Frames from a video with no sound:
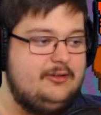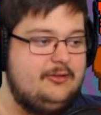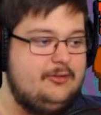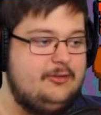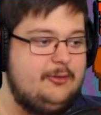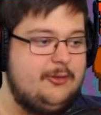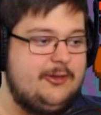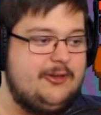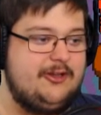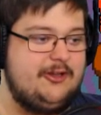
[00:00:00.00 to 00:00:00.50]

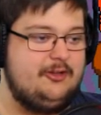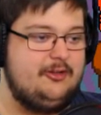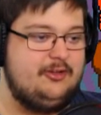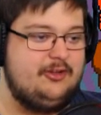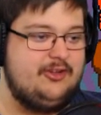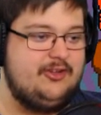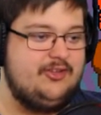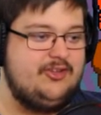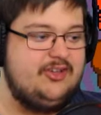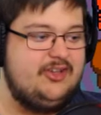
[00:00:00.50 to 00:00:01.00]
No, take a
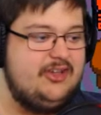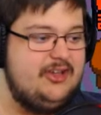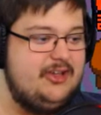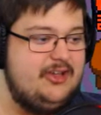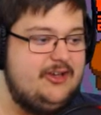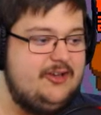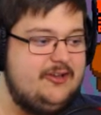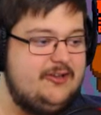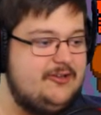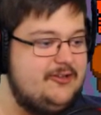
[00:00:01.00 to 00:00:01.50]
look
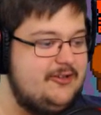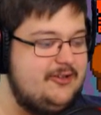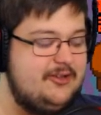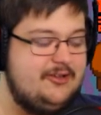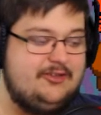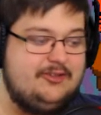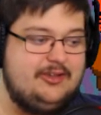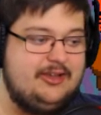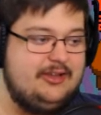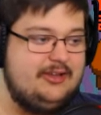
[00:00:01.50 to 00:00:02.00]
inside.
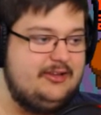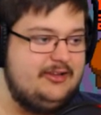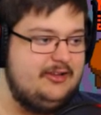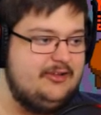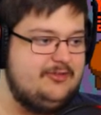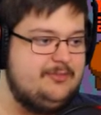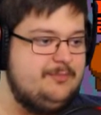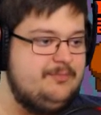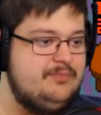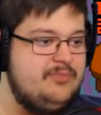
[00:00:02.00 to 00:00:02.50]
Sadly,
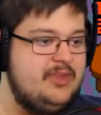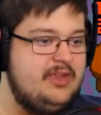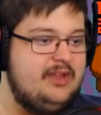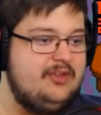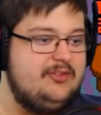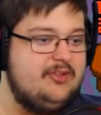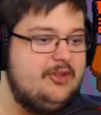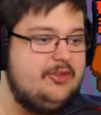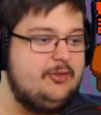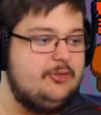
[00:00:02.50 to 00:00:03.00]
yes.
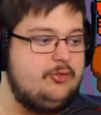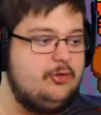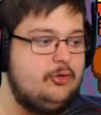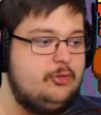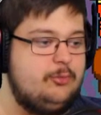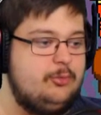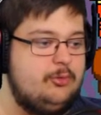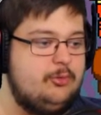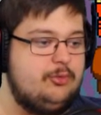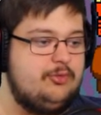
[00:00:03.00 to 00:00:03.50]
Inside the
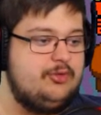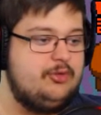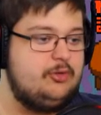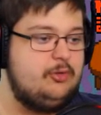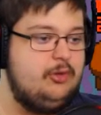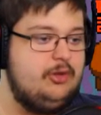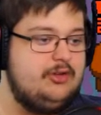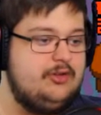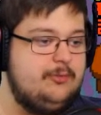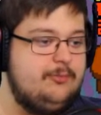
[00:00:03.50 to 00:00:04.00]
joke book was a
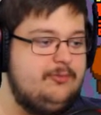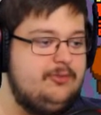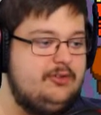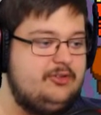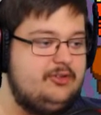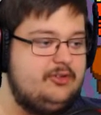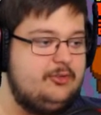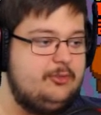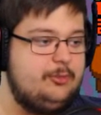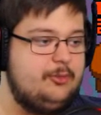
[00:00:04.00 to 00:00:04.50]
quantum
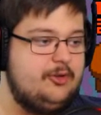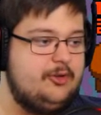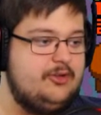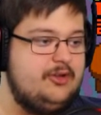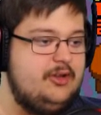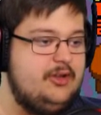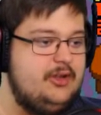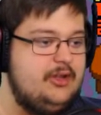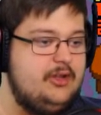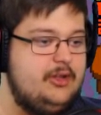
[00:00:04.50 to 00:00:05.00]
physics book.
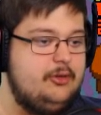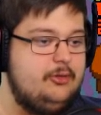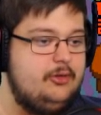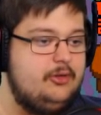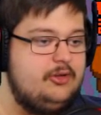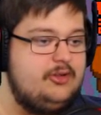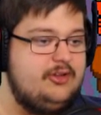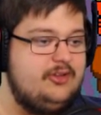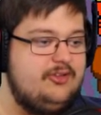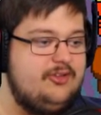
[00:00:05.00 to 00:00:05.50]
You
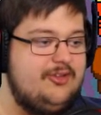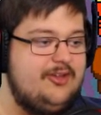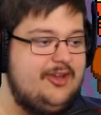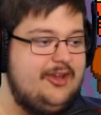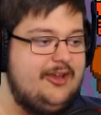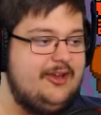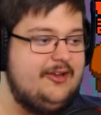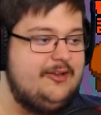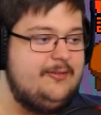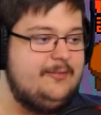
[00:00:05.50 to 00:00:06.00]
look
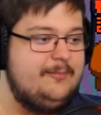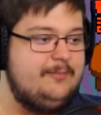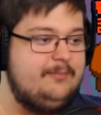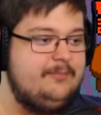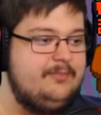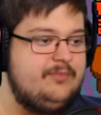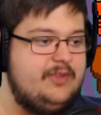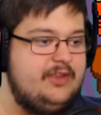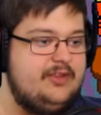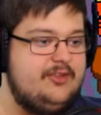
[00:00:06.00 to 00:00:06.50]
inside.
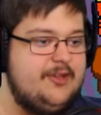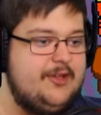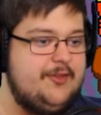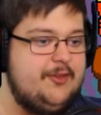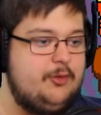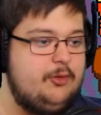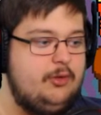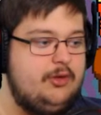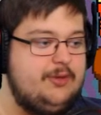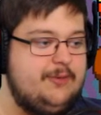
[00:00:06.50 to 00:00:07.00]
Inside
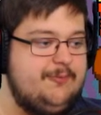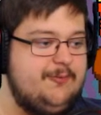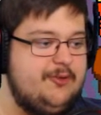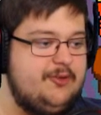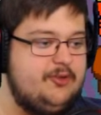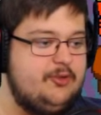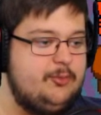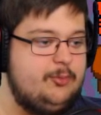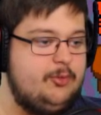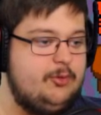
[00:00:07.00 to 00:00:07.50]
the quantum
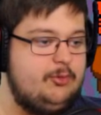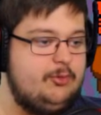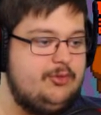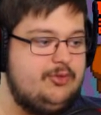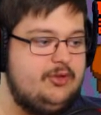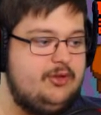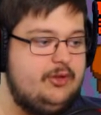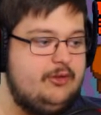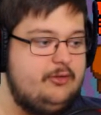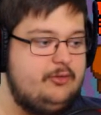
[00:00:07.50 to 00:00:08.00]
physics book
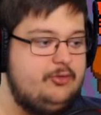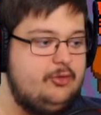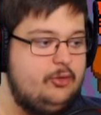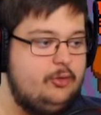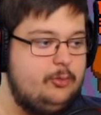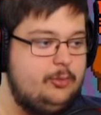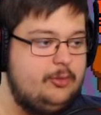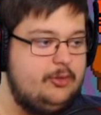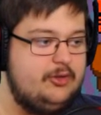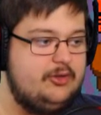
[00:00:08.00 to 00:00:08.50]
was another
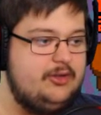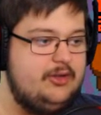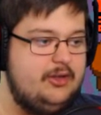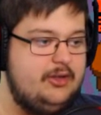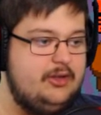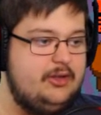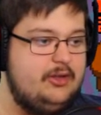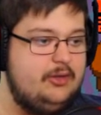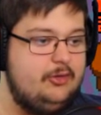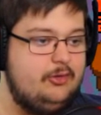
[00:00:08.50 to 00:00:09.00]
joke book.
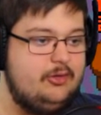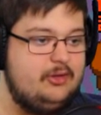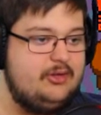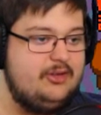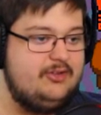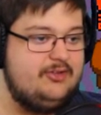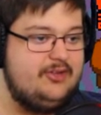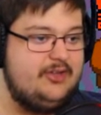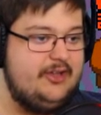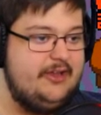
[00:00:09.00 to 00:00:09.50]
You look
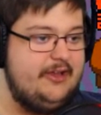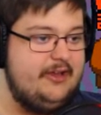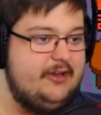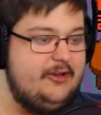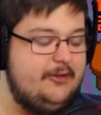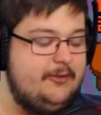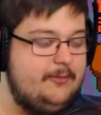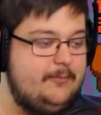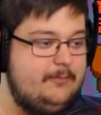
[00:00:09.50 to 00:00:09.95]
inside.